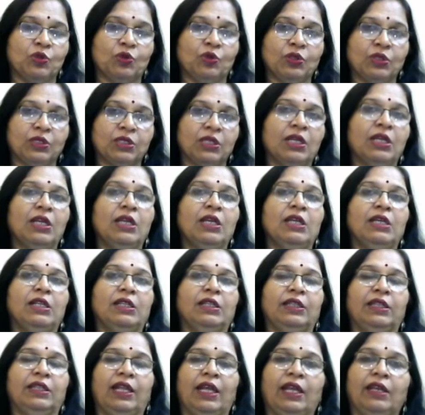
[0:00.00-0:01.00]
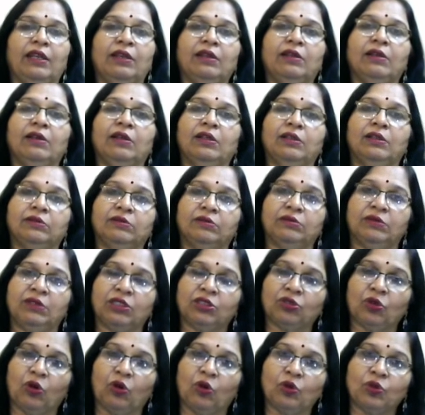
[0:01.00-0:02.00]
goods, then
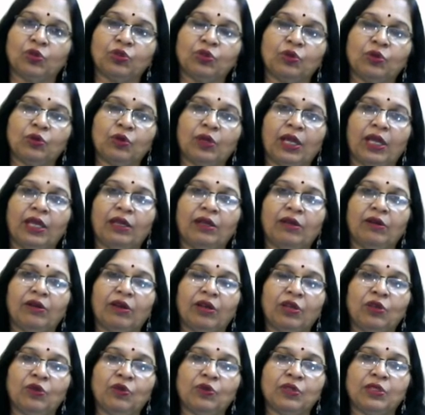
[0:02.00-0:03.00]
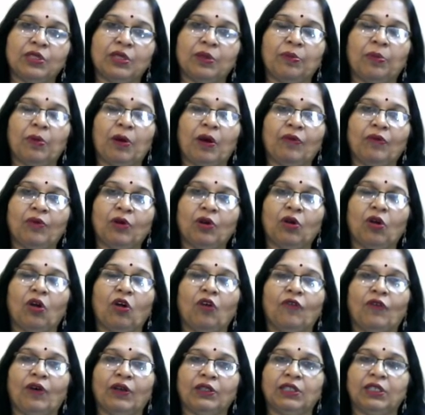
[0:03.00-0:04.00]
This also can reduce the power
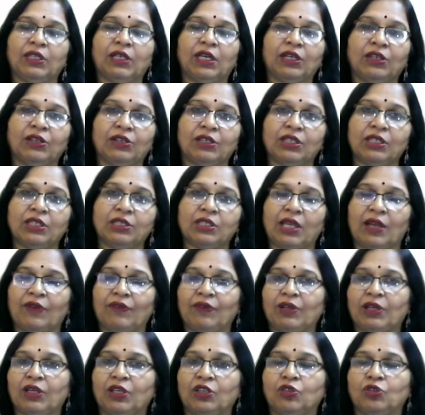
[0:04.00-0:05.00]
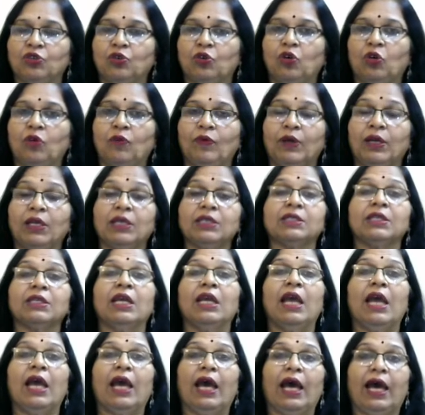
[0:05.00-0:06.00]
of other countries having control over us.
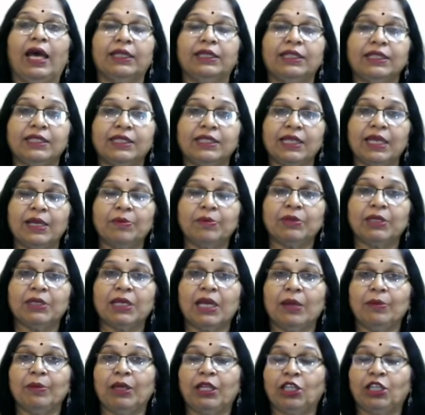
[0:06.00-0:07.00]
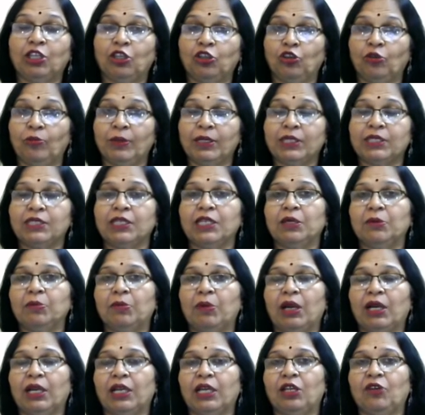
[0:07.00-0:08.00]
At the same time, in the domestic
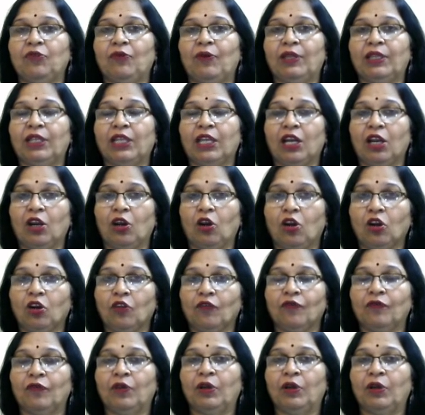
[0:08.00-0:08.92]
market, when there are a lot